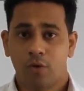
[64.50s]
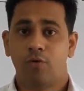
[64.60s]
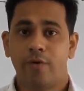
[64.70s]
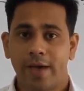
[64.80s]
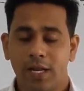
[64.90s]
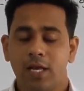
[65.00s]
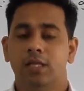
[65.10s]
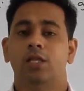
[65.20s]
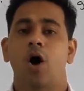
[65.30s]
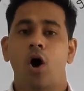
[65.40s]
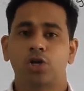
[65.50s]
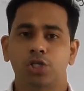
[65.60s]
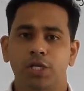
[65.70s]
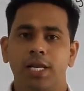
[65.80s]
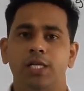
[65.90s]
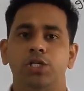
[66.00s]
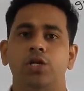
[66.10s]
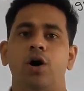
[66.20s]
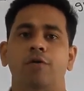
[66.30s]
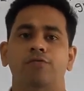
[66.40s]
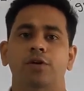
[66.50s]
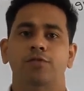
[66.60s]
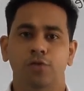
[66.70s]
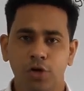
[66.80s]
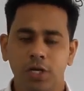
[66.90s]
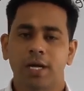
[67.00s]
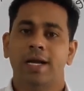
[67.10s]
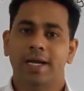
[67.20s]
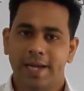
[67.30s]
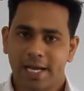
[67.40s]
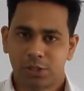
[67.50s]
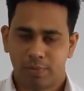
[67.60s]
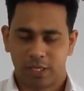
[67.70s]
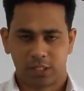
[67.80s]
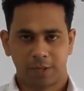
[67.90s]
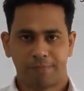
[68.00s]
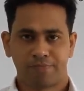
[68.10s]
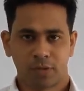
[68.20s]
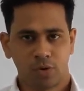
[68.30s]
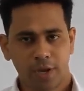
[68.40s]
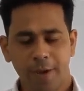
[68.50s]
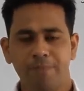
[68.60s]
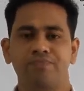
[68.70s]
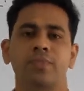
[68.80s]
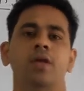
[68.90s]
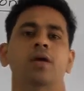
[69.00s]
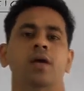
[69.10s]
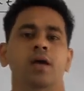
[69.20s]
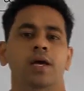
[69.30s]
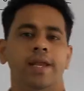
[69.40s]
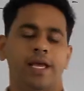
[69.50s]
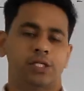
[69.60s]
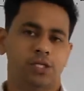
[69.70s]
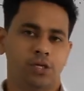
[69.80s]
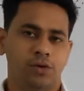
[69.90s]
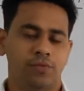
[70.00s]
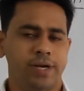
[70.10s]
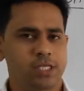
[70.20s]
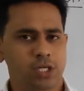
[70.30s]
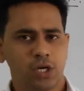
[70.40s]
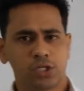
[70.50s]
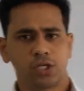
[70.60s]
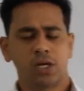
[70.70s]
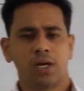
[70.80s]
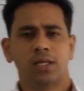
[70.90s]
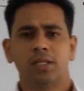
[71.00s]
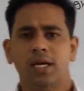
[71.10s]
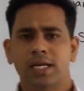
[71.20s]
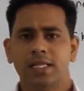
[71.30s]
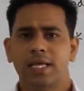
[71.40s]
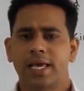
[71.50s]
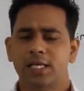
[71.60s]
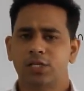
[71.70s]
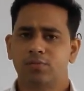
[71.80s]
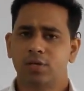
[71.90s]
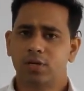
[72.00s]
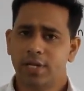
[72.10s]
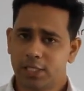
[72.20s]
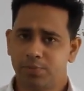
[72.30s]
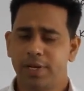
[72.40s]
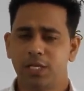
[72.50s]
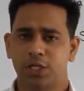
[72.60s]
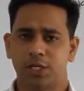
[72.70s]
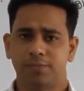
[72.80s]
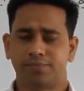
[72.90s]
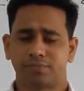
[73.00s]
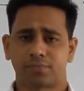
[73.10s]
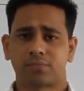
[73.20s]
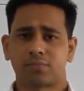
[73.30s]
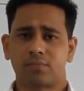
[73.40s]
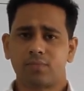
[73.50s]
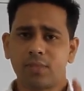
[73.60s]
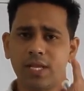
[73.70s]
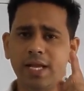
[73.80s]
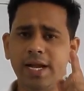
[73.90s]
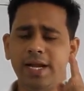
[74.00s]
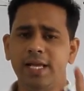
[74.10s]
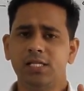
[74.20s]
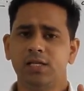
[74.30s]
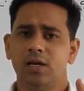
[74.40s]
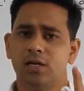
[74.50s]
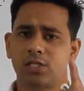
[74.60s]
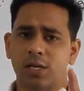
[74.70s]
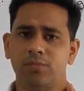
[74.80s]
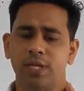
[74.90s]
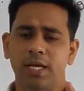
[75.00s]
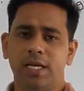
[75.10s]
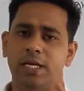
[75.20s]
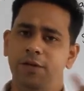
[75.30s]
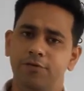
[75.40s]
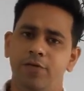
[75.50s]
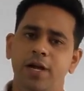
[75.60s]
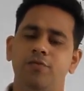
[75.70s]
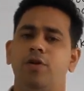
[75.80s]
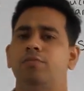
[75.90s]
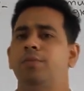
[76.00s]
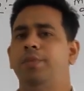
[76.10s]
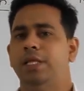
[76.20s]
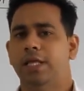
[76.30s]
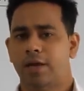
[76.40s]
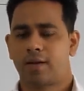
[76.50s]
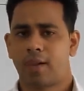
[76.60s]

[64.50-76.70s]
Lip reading: where the oxidation of the food takes place. Okay. Next, we discussed that in the case of the respiration, it is something different from the breathing.